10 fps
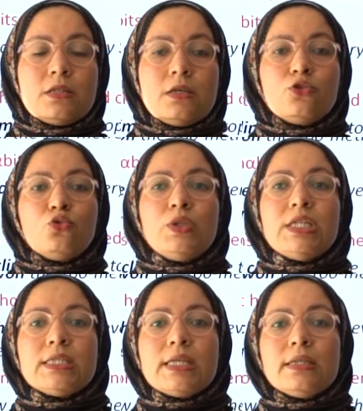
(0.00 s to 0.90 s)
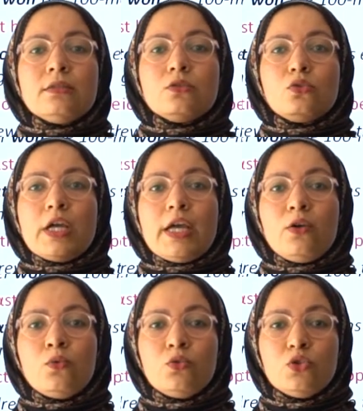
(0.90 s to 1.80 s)
that we said,
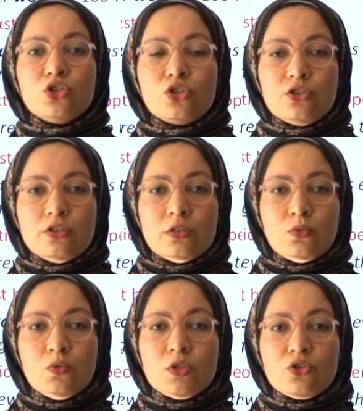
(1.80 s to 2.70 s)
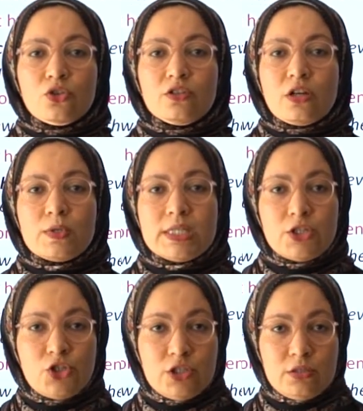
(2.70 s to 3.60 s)
okay, when we start our
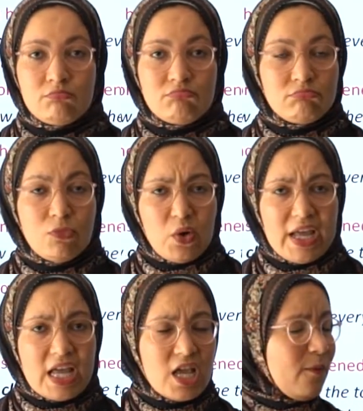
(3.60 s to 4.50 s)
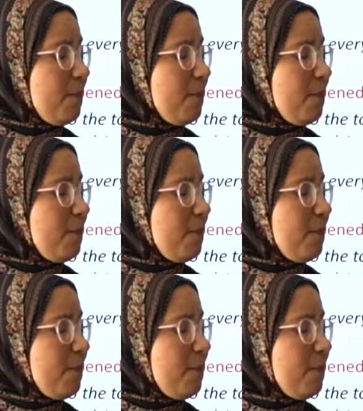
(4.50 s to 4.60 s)
session. Okay,